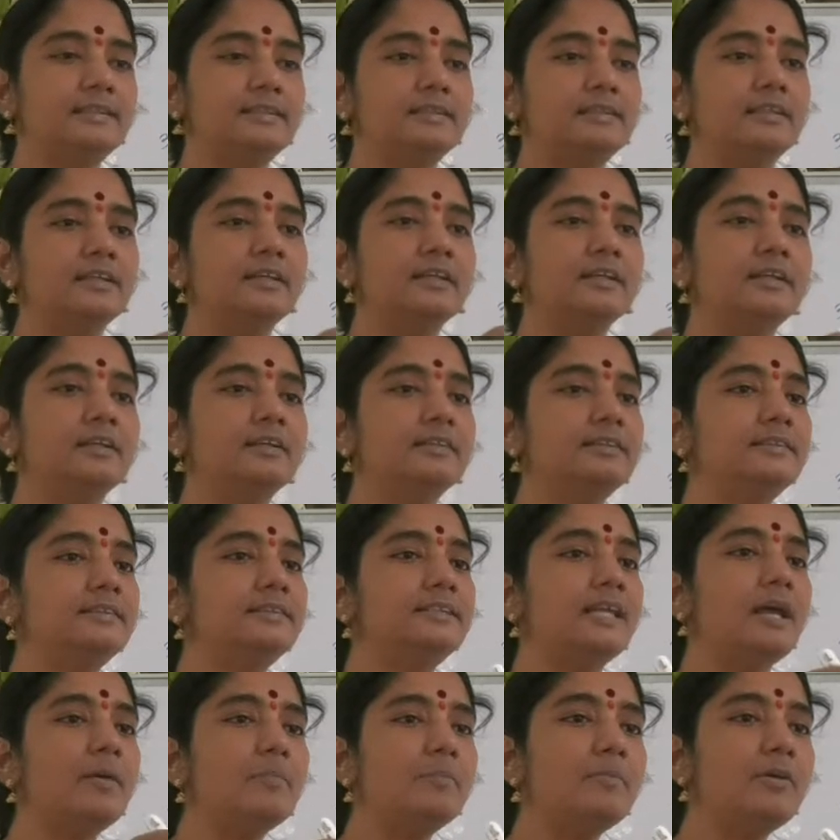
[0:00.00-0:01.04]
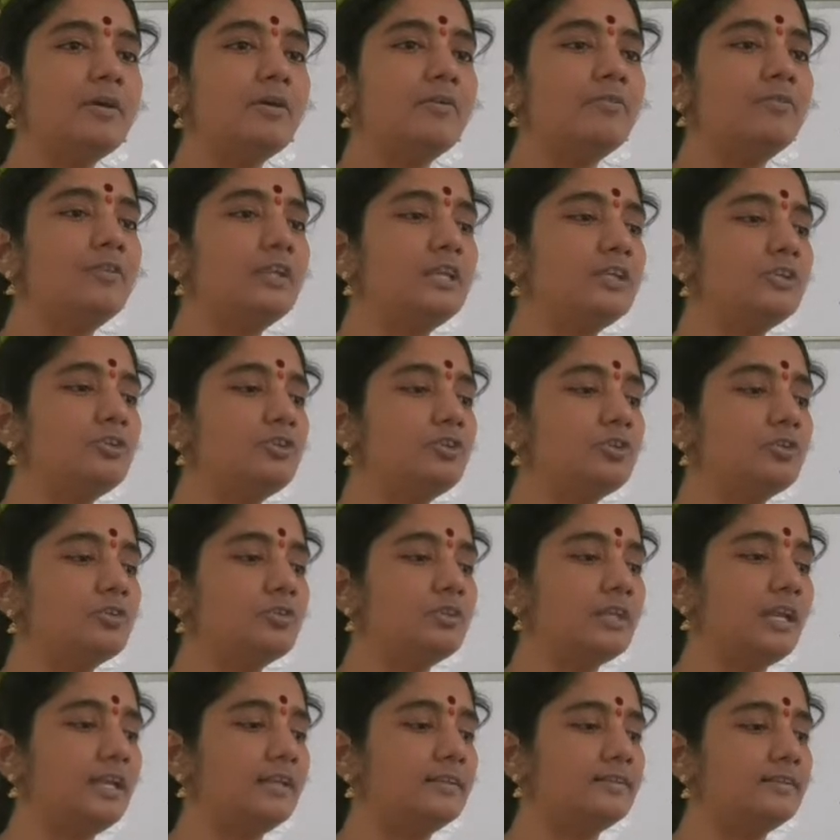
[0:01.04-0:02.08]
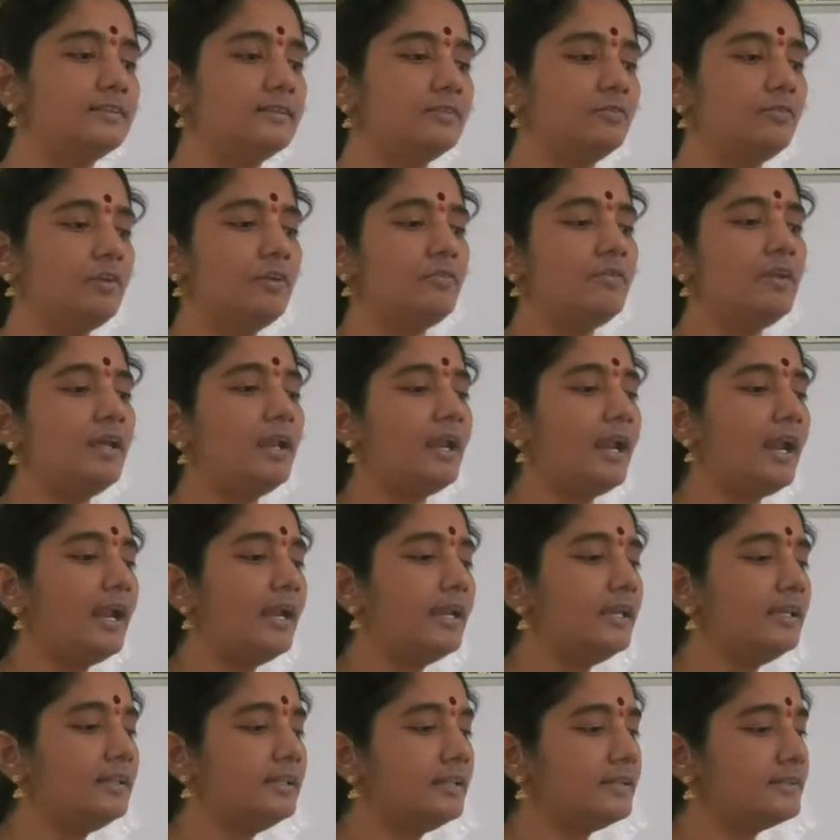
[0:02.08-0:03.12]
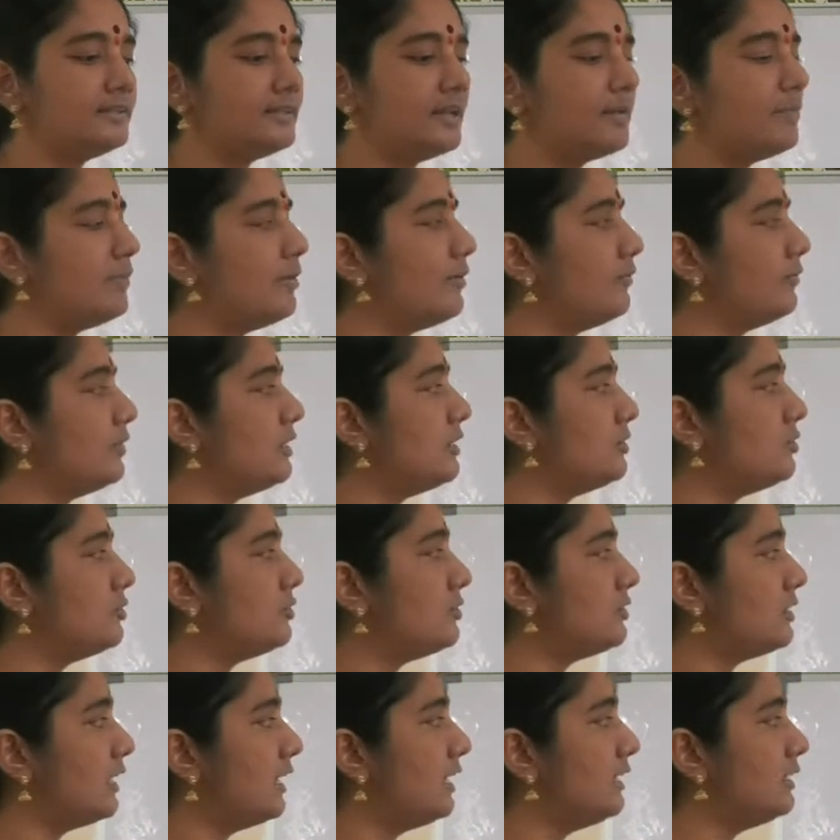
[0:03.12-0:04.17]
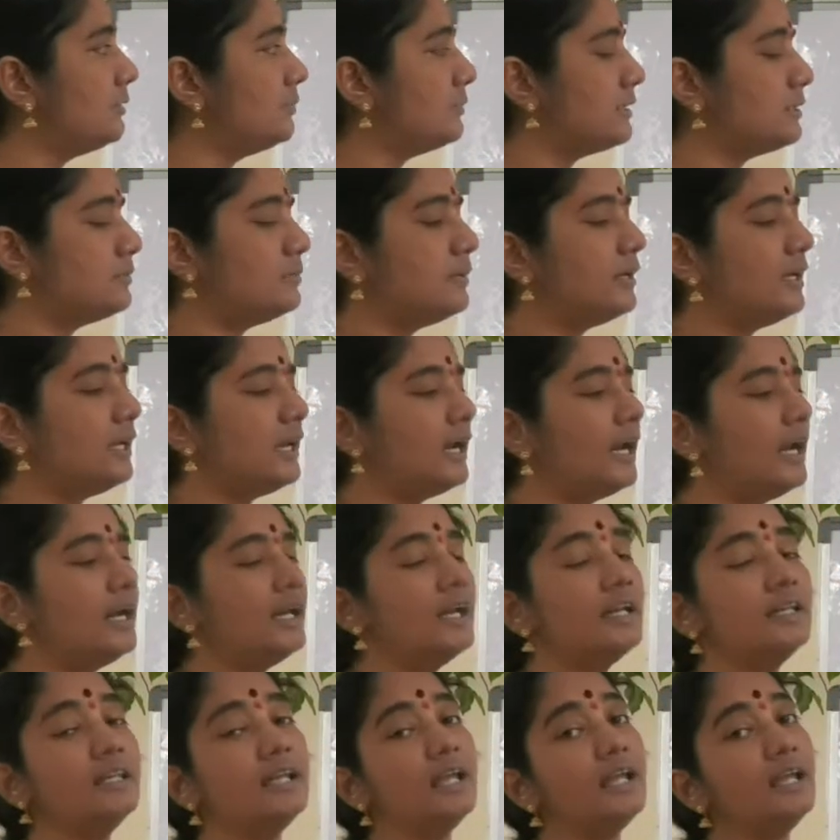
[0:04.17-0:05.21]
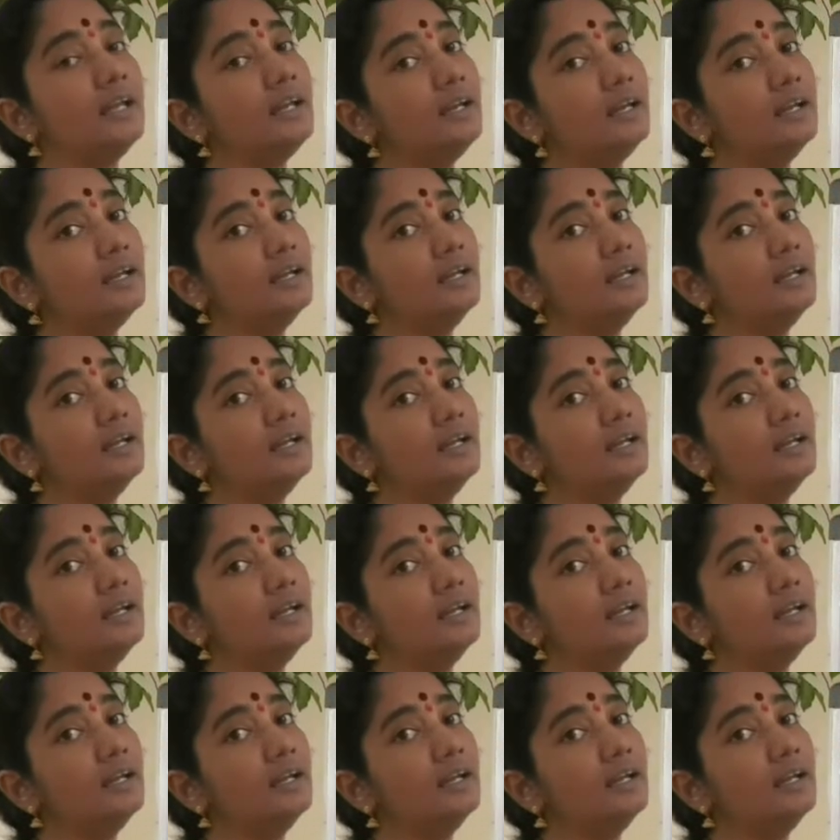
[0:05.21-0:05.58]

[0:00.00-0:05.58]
The sum of these two sides, when we are adding, the sum of these two sides must be greater than